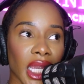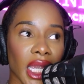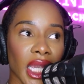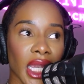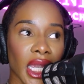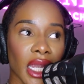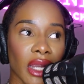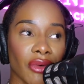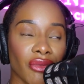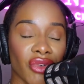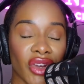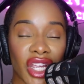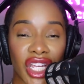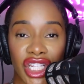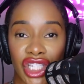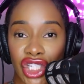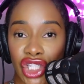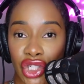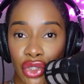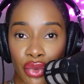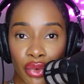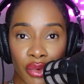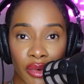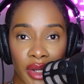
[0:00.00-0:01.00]

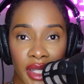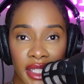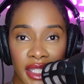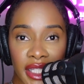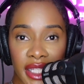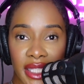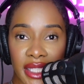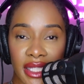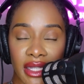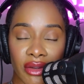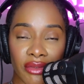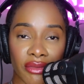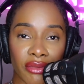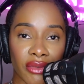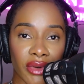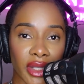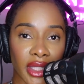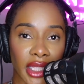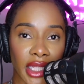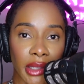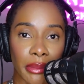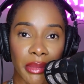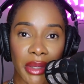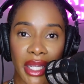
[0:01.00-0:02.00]
Reassurance is a
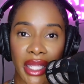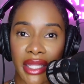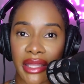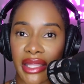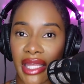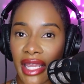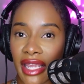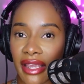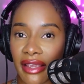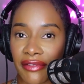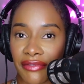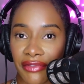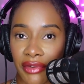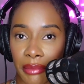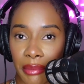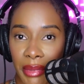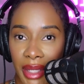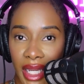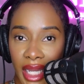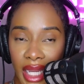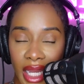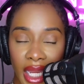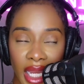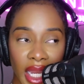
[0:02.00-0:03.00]
really big thing for
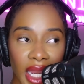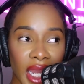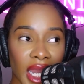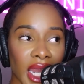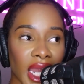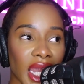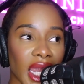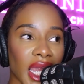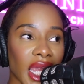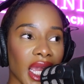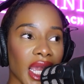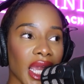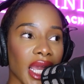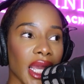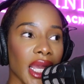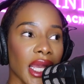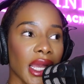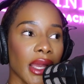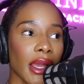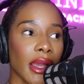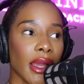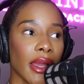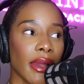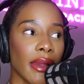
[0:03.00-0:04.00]
me.
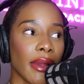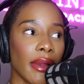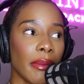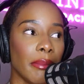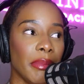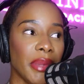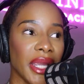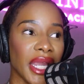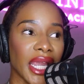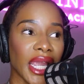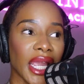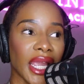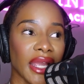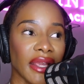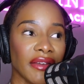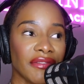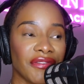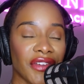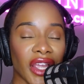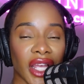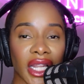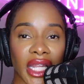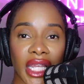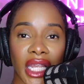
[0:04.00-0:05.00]

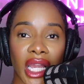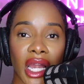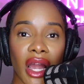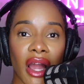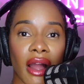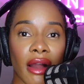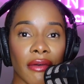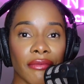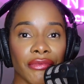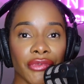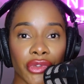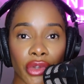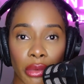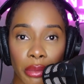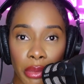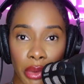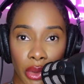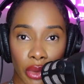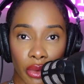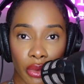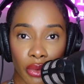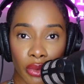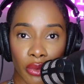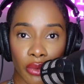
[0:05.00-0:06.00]
Feeling
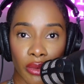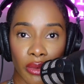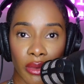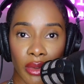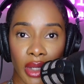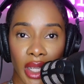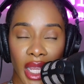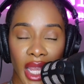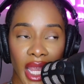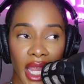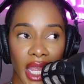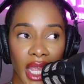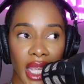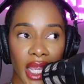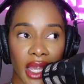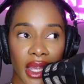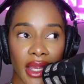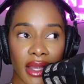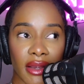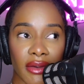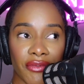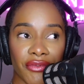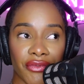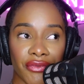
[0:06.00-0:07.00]
comfortable
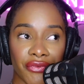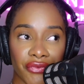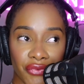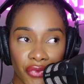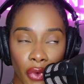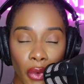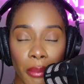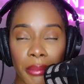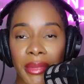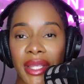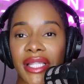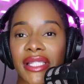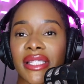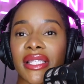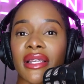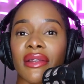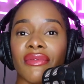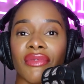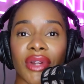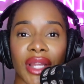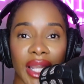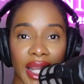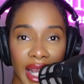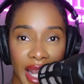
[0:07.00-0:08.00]
for me to
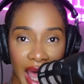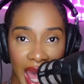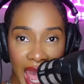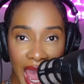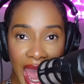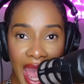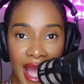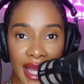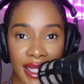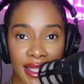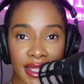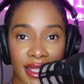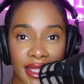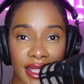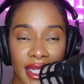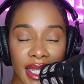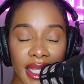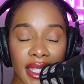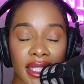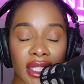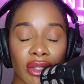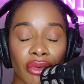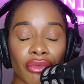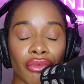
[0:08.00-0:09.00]
relax
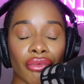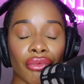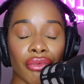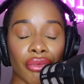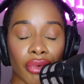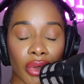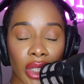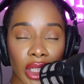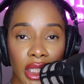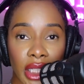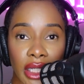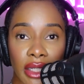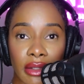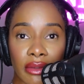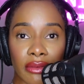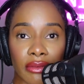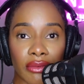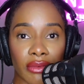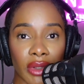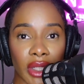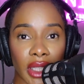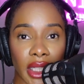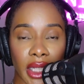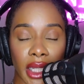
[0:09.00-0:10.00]
is a really,
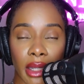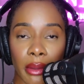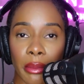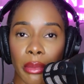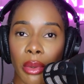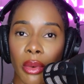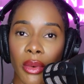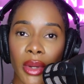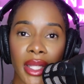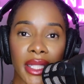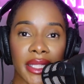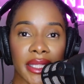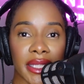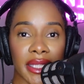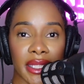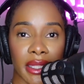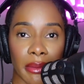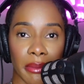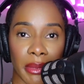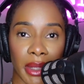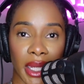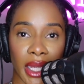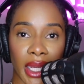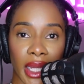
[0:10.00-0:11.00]
really important to
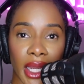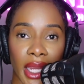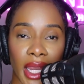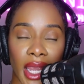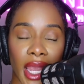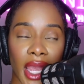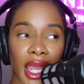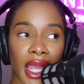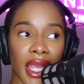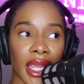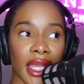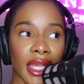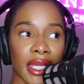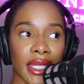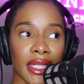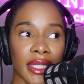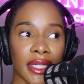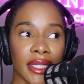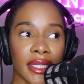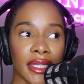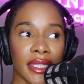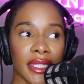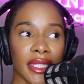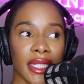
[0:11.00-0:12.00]
me.
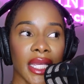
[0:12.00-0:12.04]
And